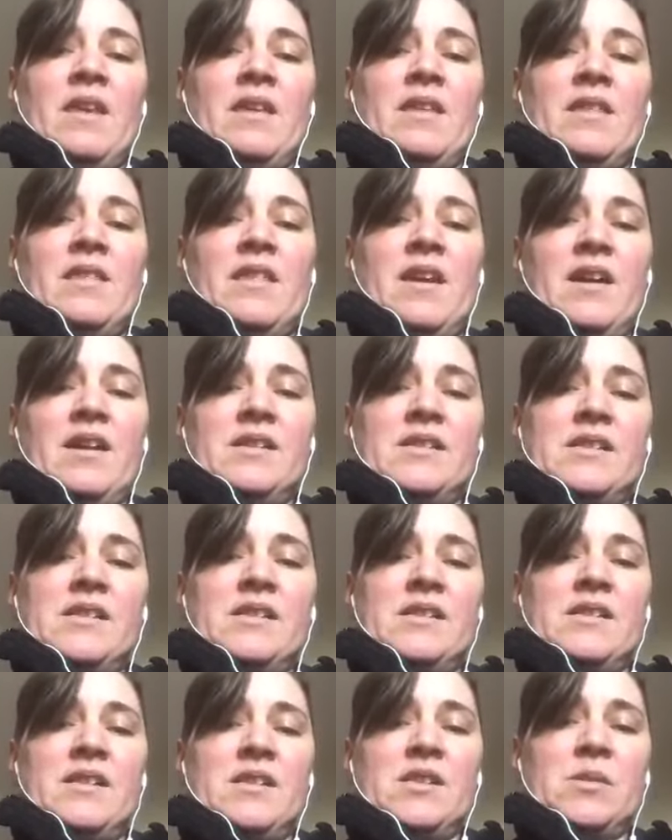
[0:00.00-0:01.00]
that's
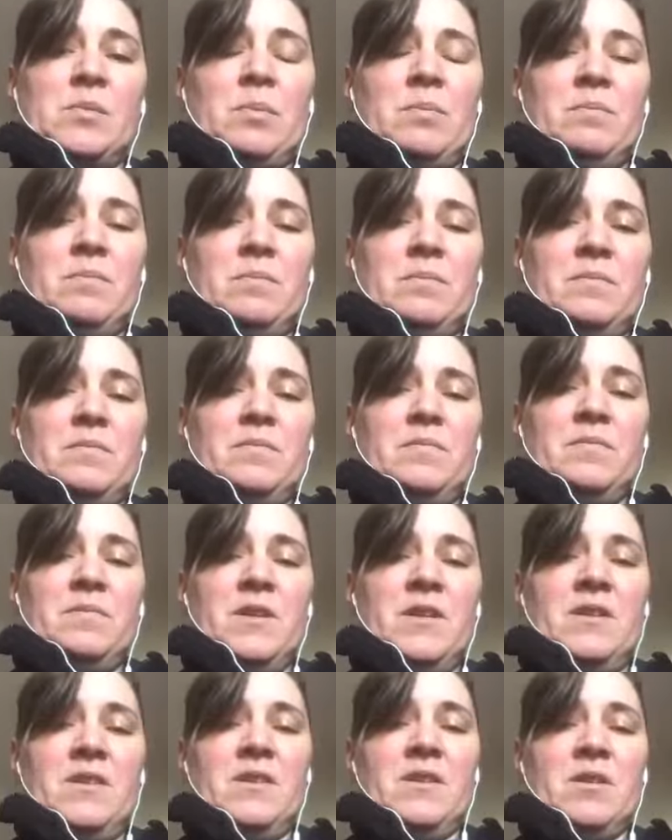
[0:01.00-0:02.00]

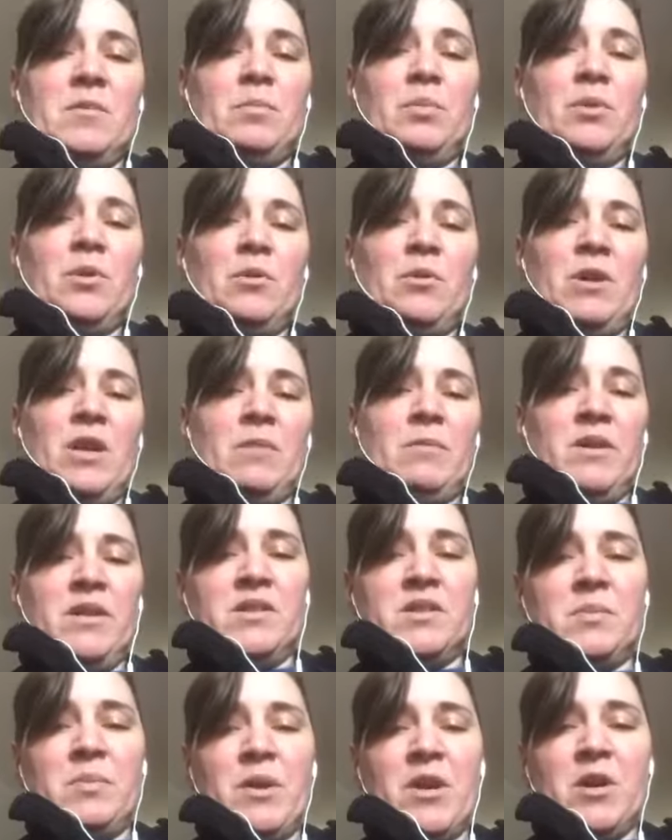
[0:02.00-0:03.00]
in the programming
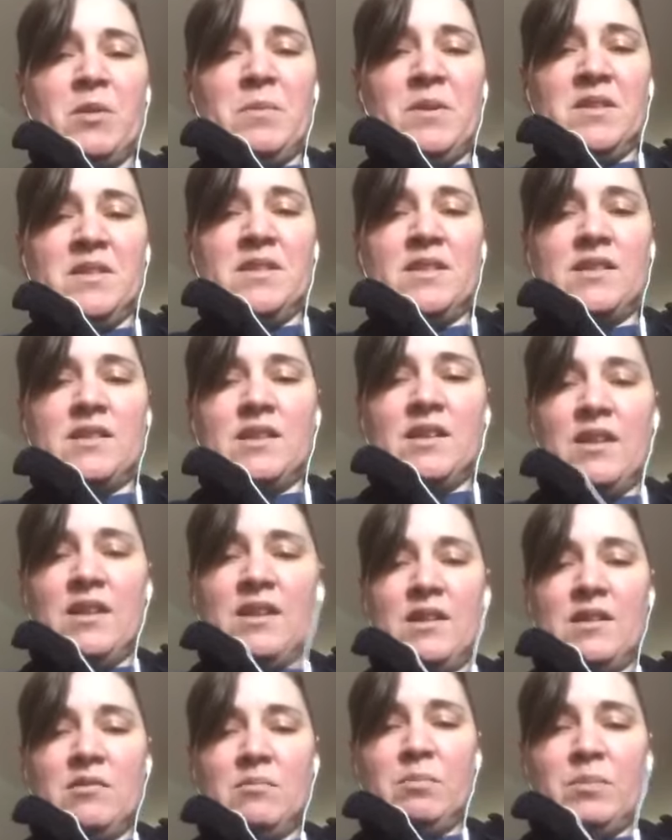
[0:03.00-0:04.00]
department,
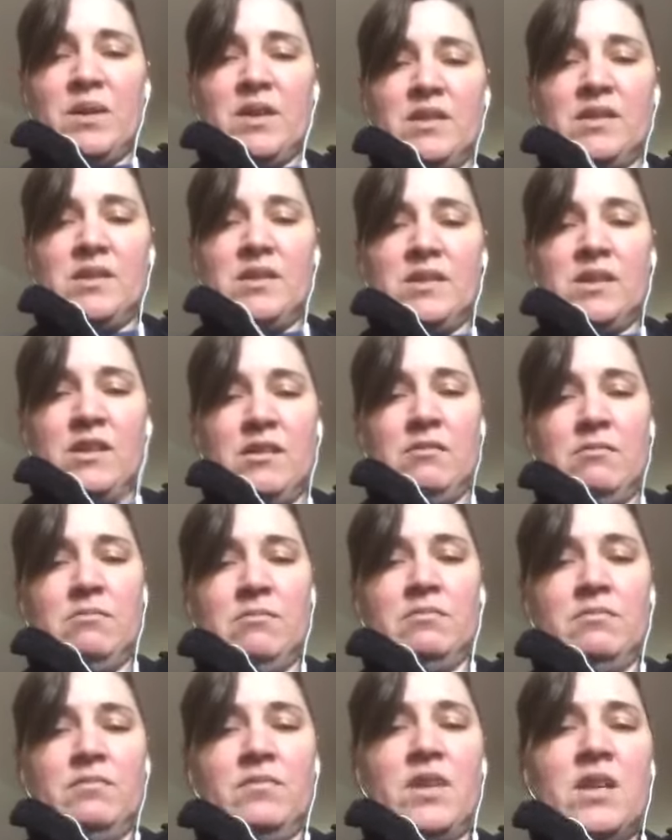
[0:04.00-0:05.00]
but
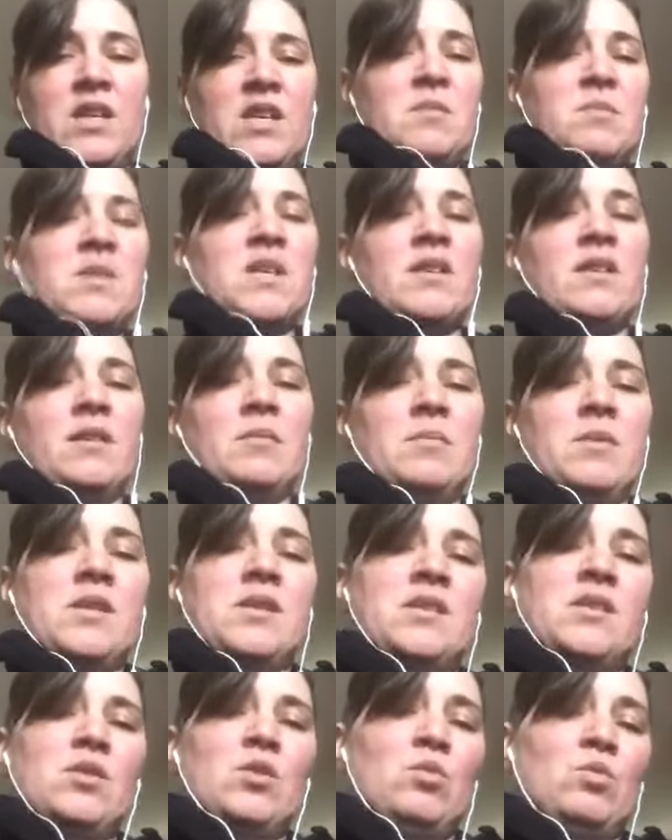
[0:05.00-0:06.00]
they keep telling me
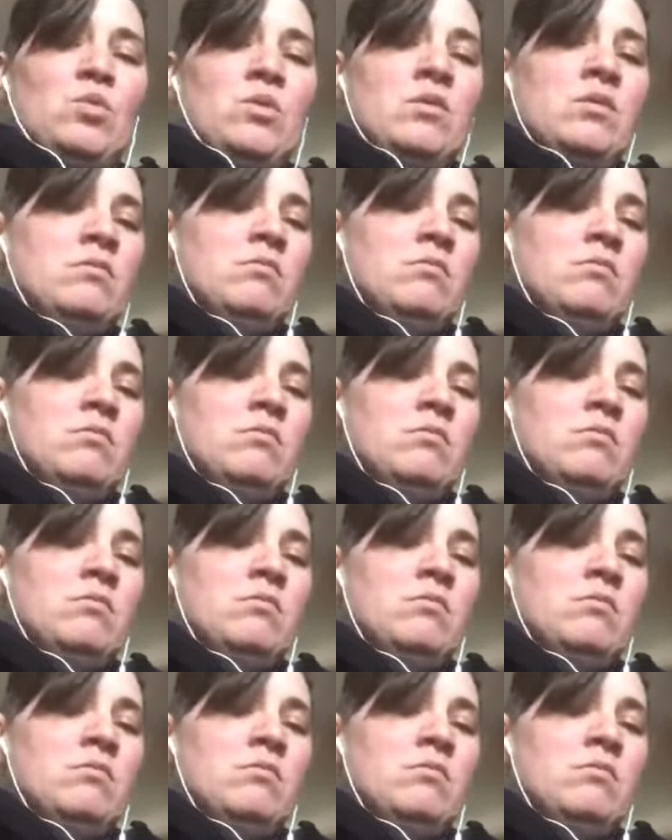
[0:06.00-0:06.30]
soon.